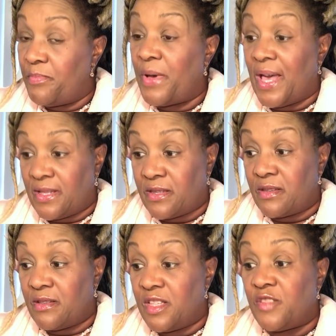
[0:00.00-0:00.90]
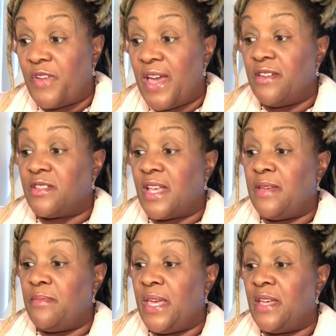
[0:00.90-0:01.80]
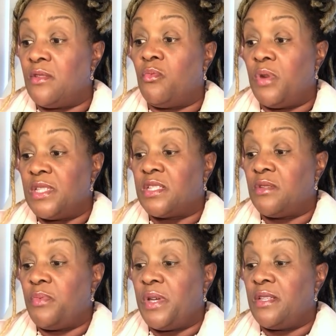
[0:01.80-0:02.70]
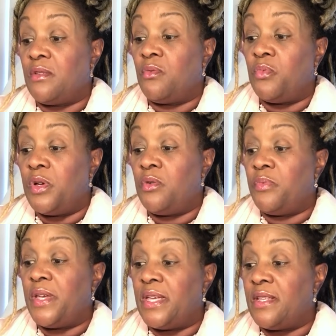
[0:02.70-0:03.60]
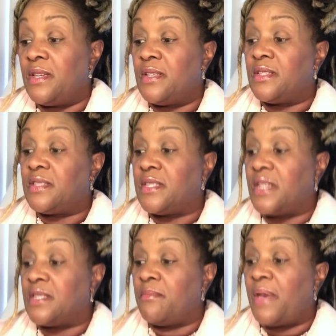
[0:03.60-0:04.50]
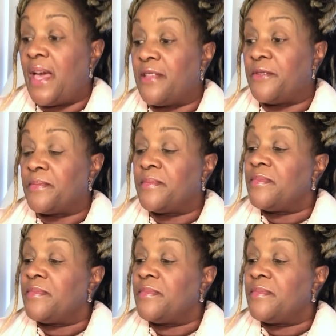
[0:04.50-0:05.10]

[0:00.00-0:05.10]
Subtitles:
But this fire sign man wants to win, will win, doesn't matter.